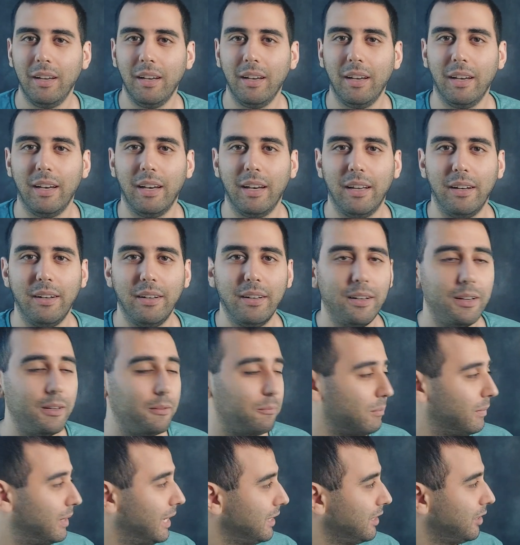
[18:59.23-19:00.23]
And
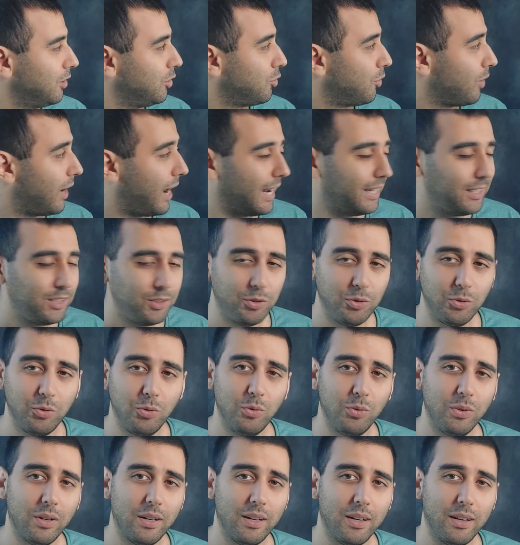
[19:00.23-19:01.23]
let's try
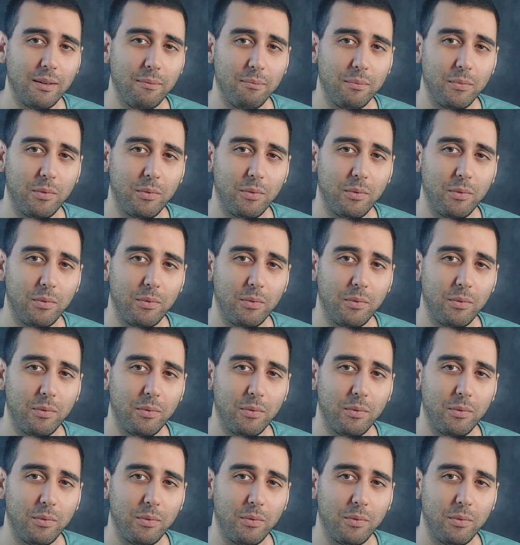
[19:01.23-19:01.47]
to